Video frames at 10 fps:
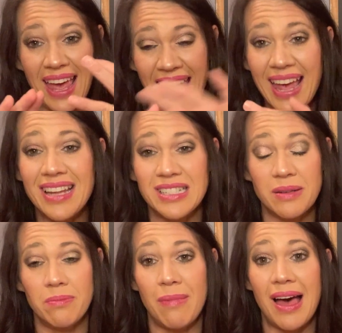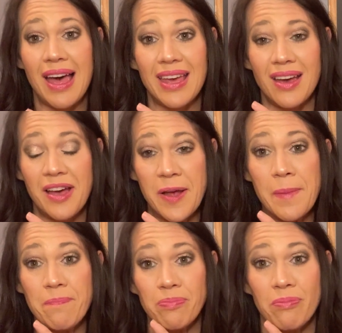and my,
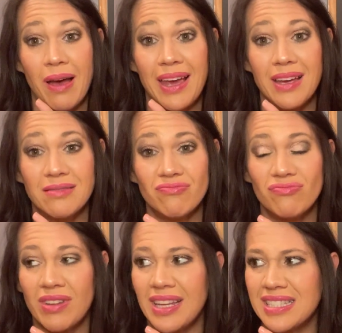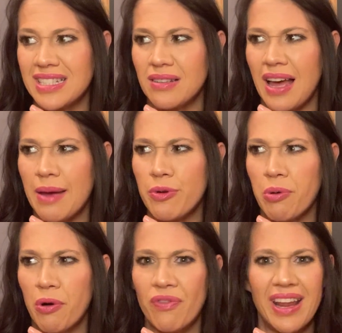um, my, is it
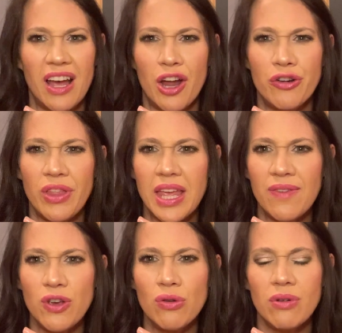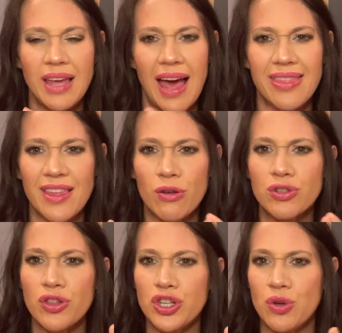ibuprofen 800 they give you? Yeah, I think those
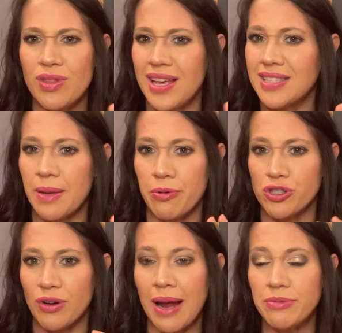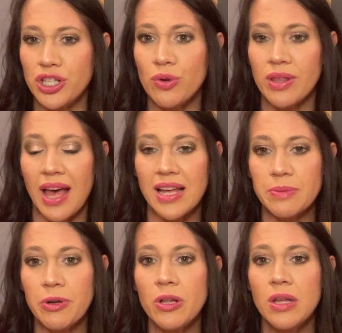are the two things they prescribe to you in the
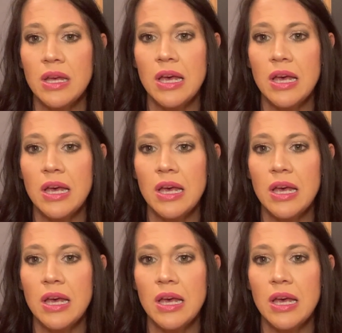hospital.